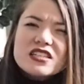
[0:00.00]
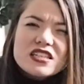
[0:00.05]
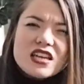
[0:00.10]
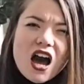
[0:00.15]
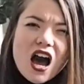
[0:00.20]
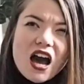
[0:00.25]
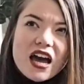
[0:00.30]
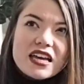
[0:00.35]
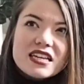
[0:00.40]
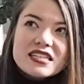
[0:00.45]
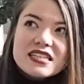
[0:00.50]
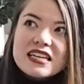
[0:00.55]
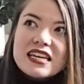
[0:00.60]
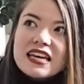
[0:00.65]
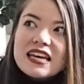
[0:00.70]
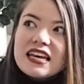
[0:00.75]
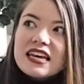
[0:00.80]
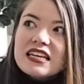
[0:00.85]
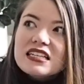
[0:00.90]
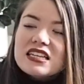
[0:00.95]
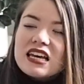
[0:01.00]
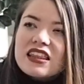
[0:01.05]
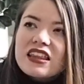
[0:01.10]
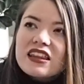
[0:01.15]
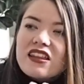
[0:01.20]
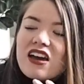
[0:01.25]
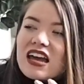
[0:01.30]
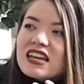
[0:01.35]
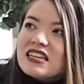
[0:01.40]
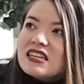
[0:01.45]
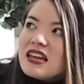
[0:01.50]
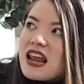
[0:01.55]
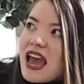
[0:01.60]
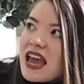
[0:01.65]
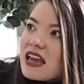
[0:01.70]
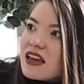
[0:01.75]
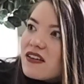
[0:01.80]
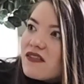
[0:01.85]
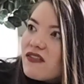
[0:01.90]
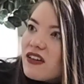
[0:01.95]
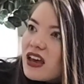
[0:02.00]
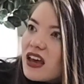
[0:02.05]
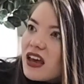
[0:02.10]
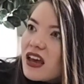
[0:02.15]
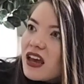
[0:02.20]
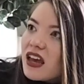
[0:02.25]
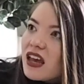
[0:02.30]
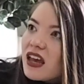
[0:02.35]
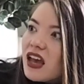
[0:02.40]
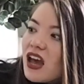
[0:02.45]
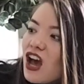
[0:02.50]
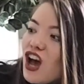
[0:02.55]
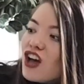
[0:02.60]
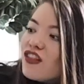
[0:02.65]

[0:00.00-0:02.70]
sizes. I think they had navy.